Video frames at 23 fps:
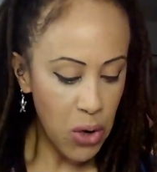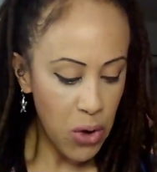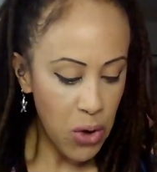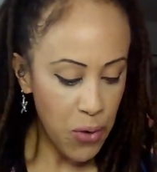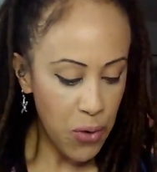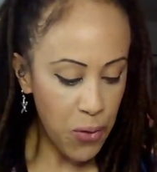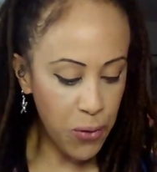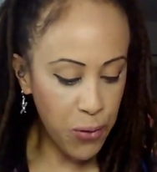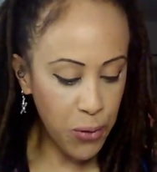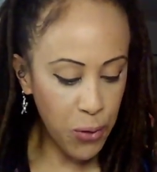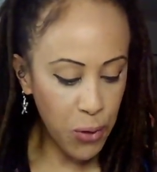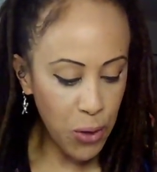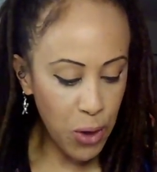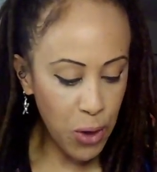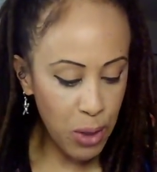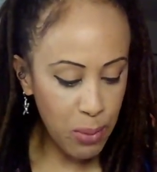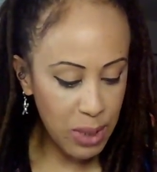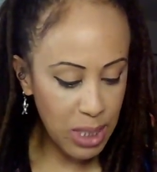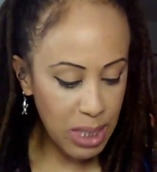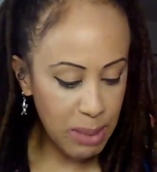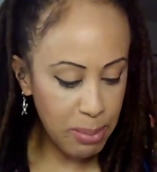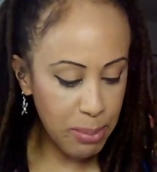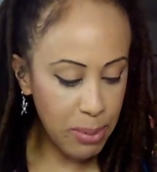4
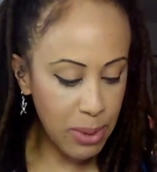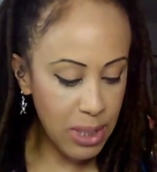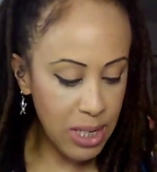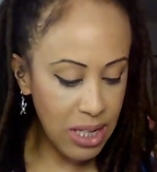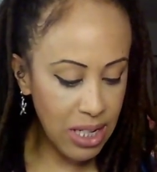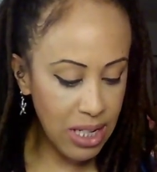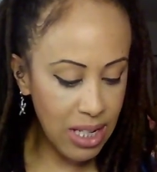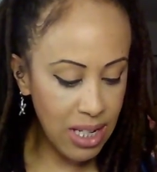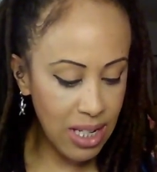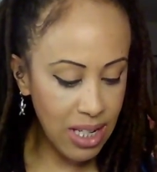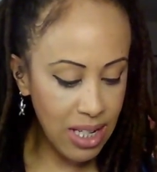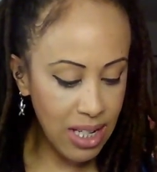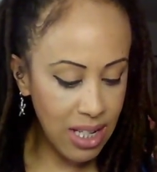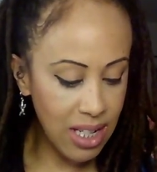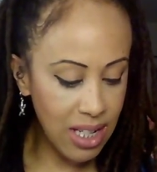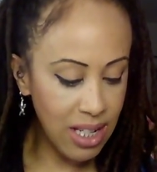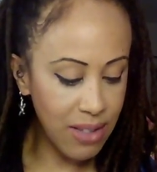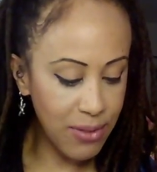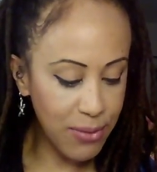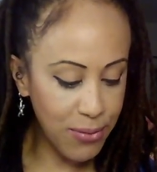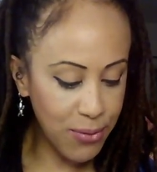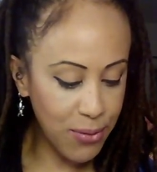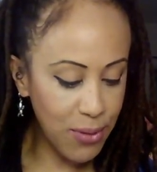was
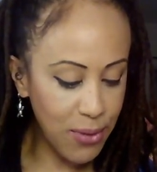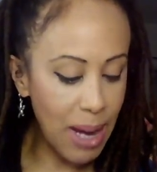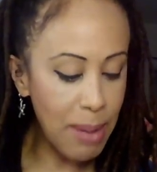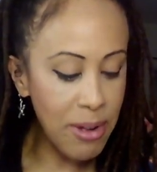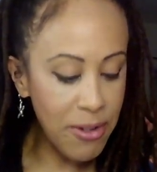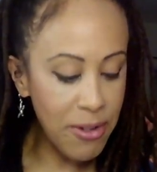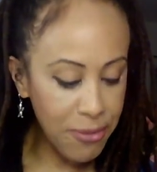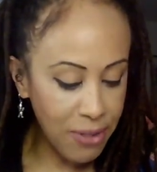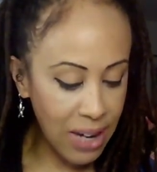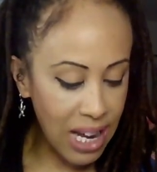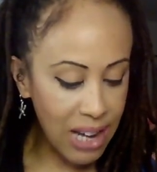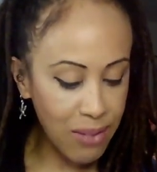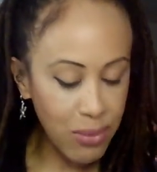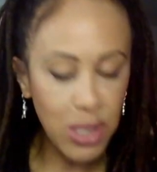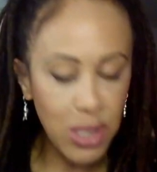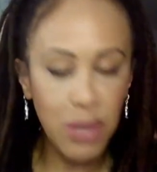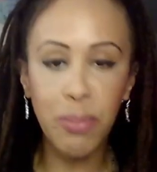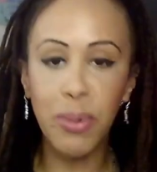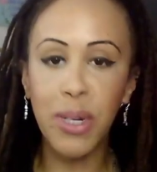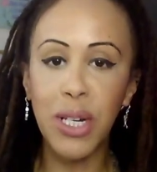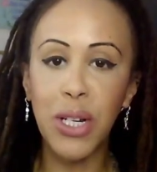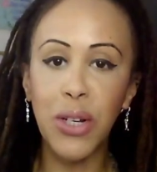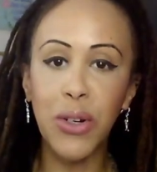pretty, 5 was
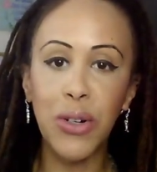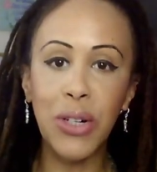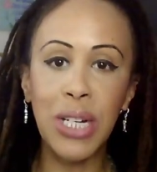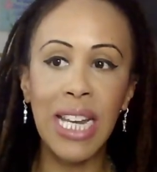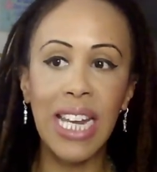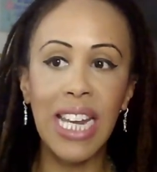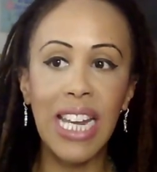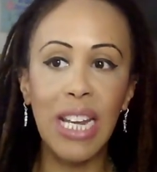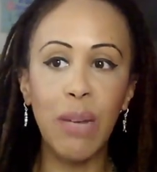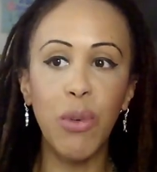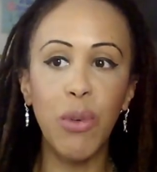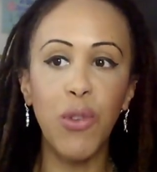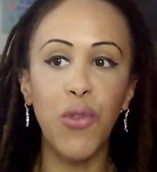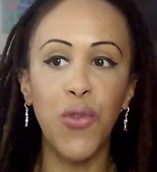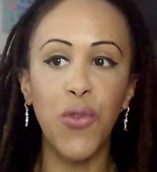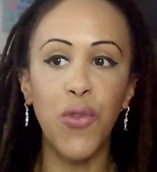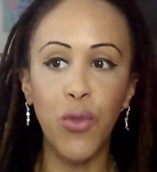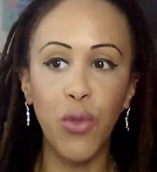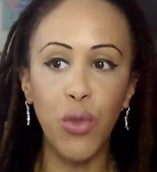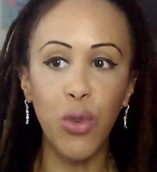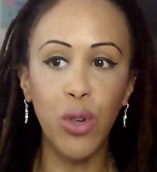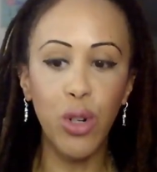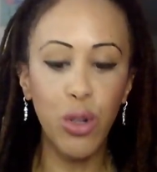pretty okay, but
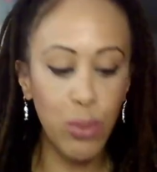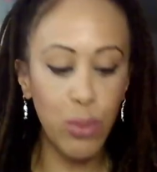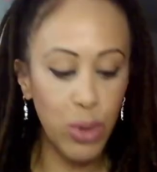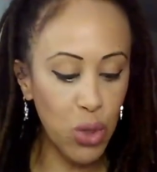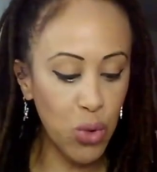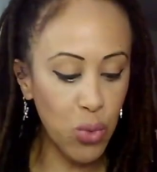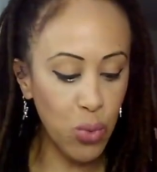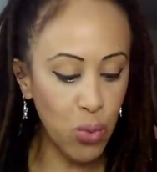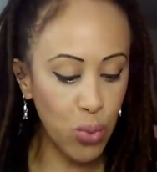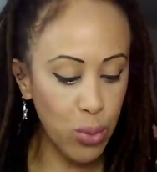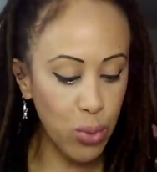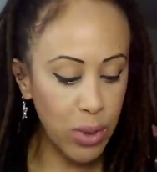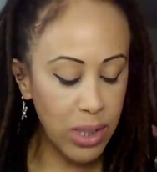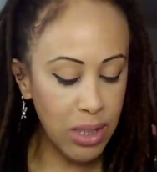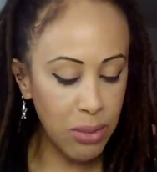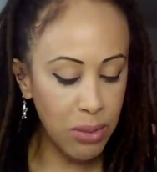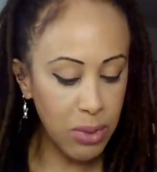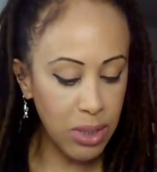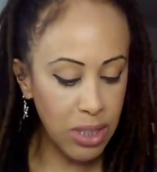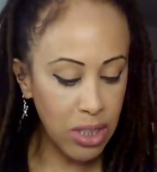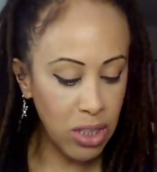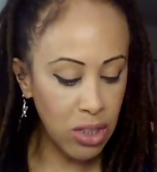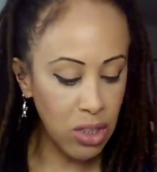4 was really,
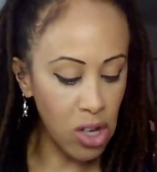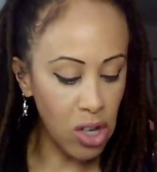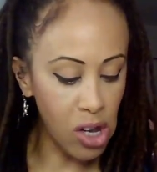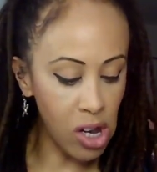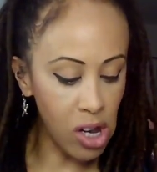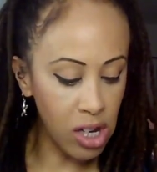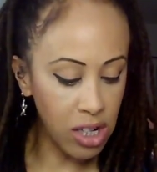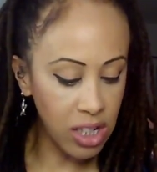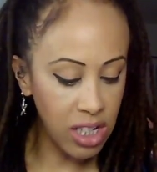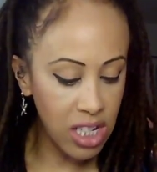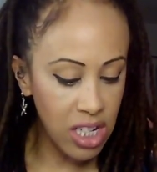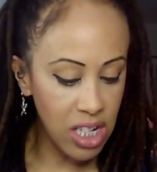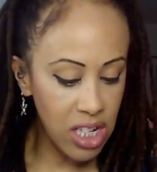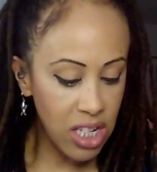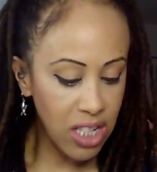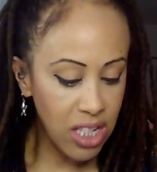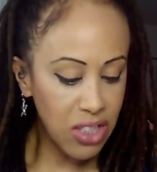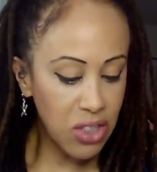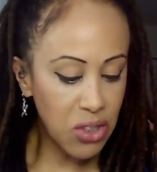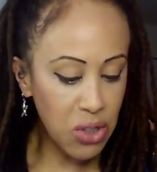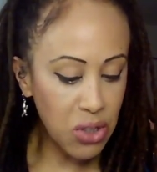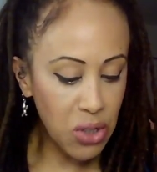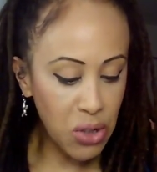really long.
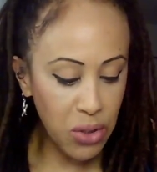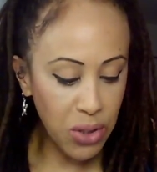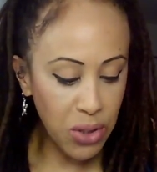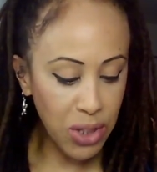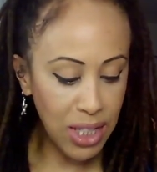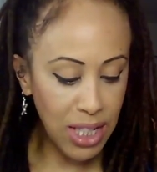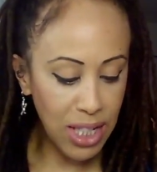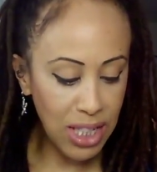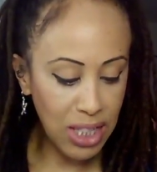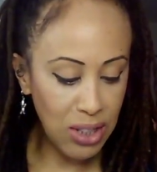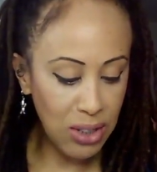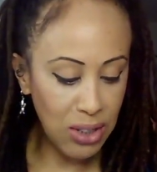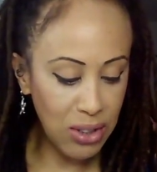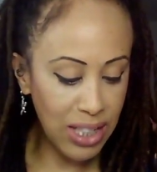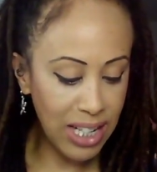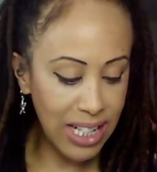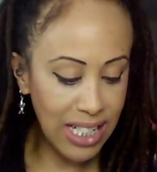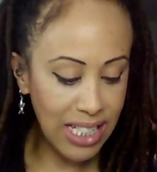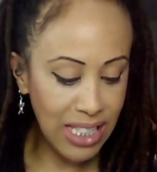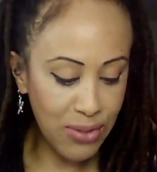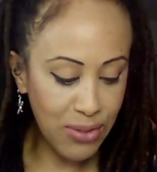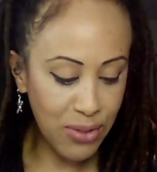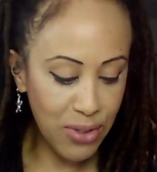So thank you
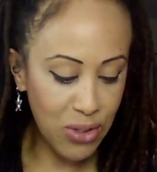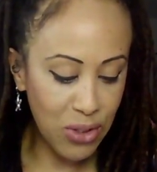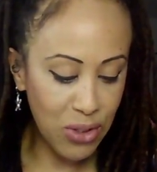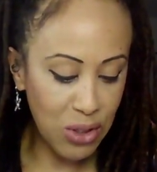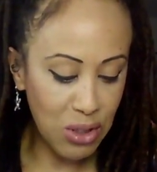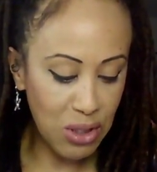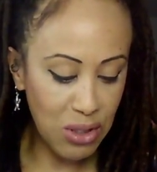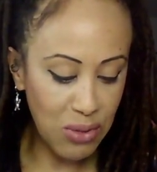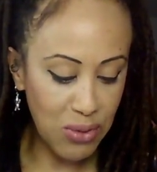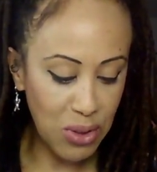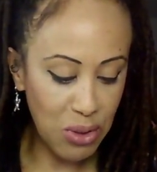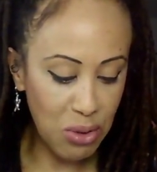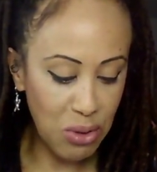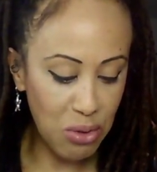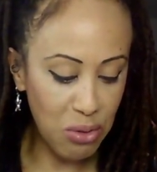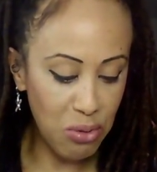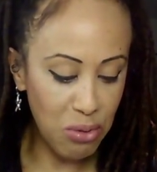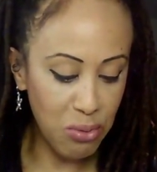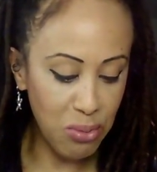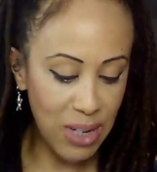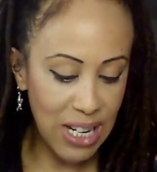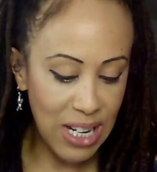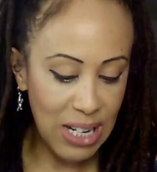guys for those of you
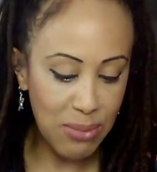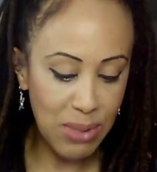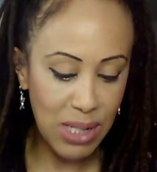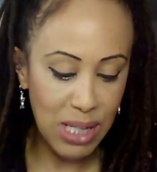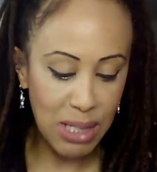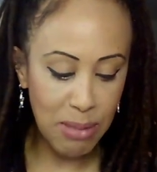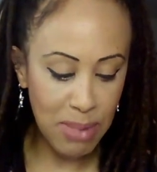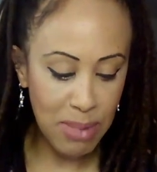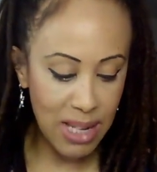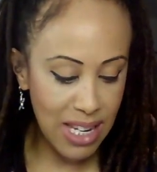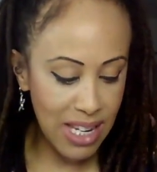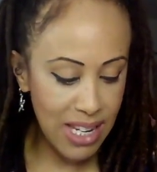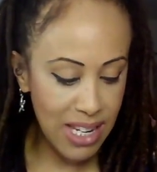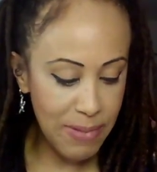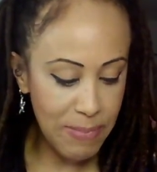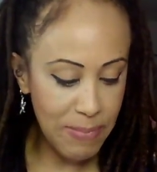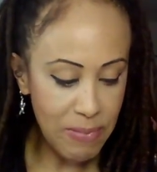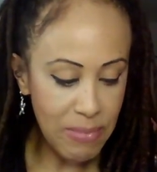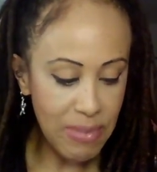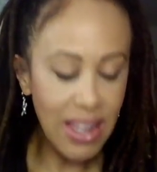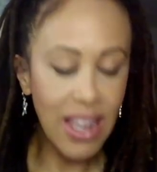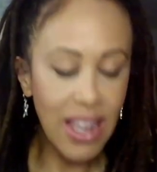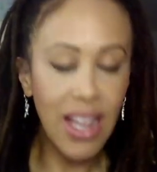who read with me.
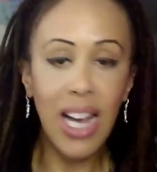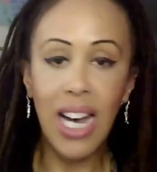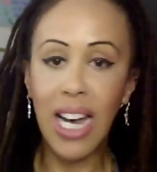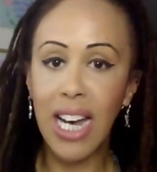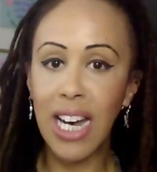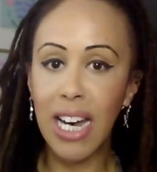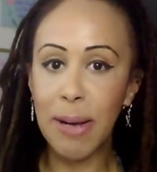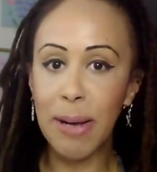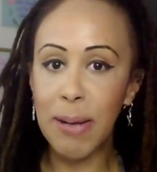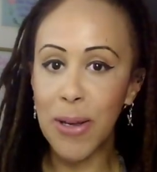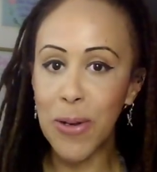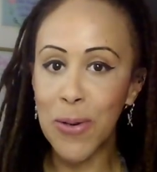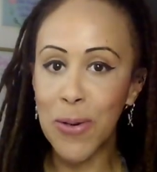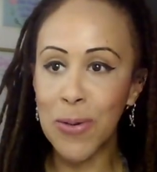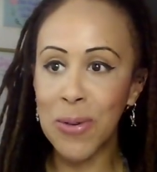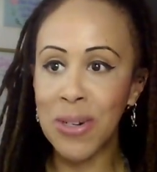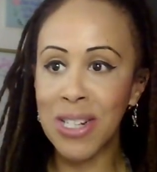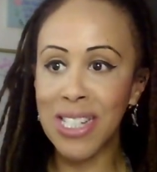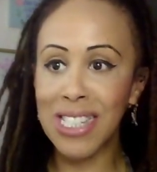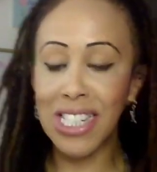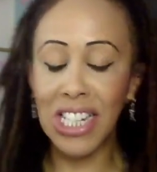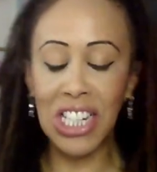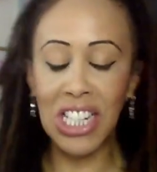It
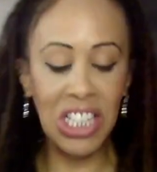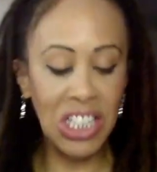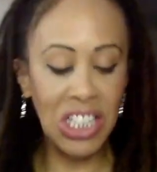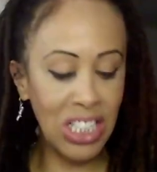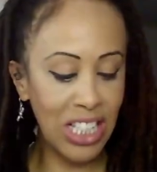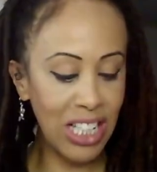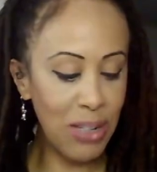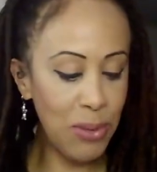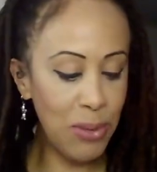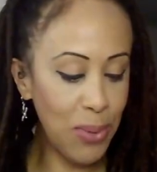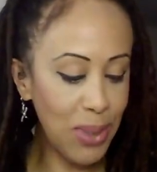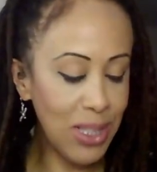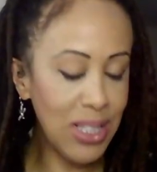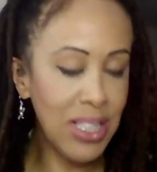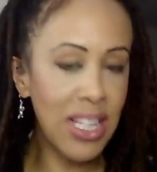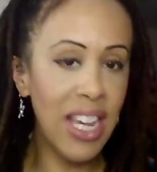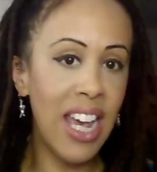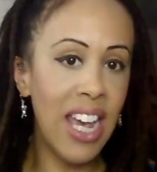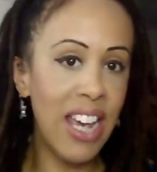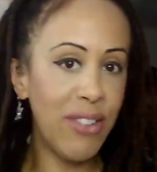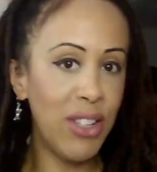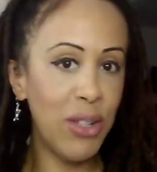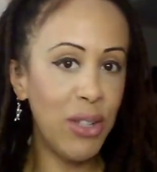was a
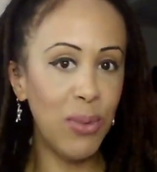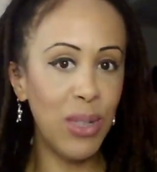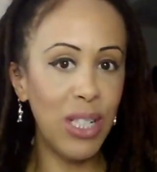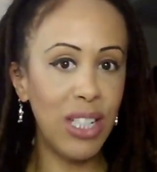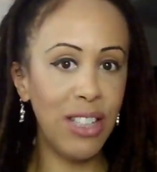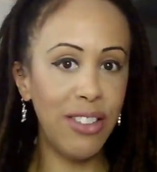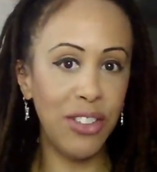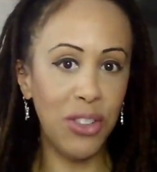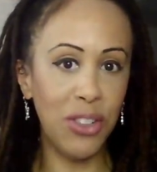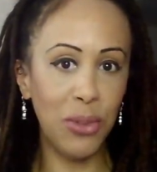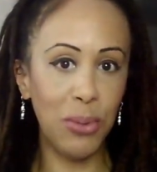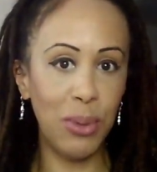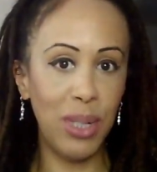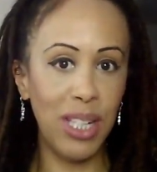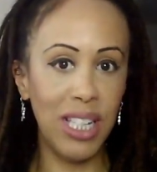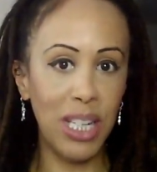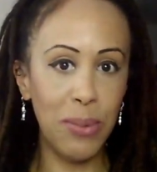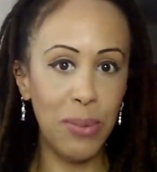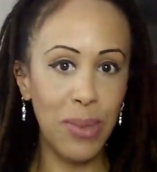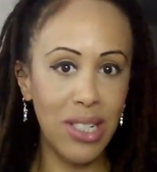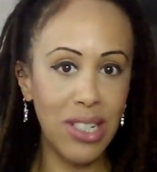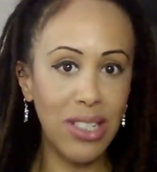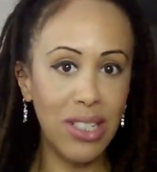heavy read this week.
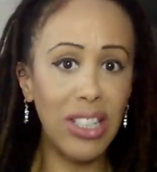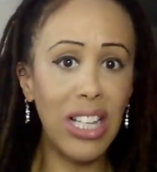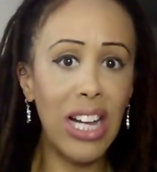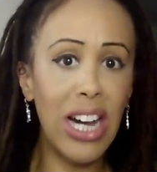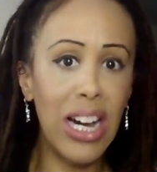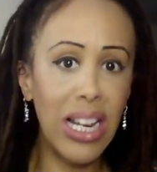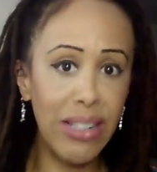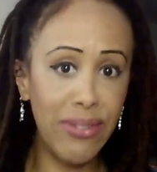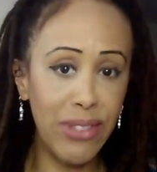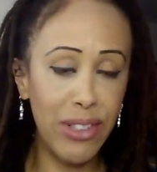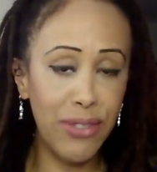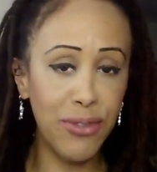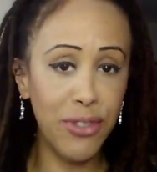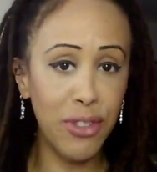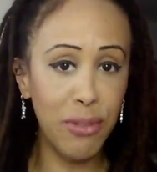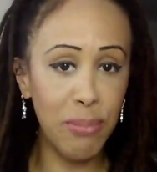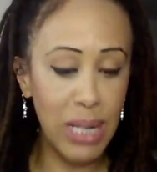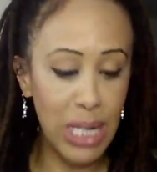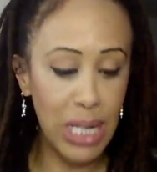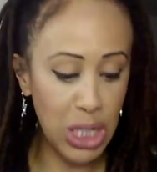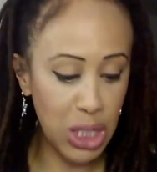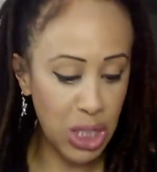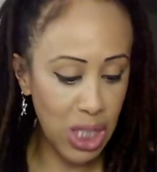It was a lot of
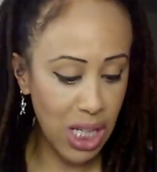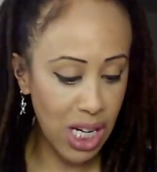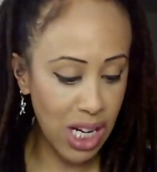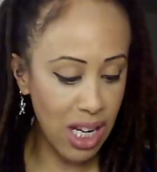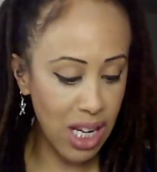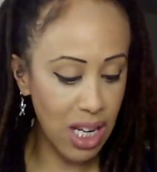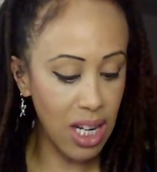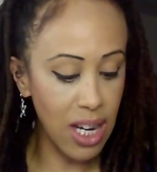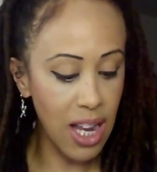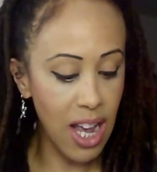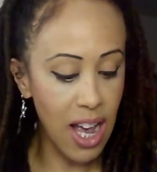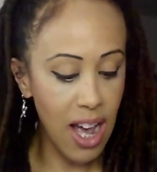information.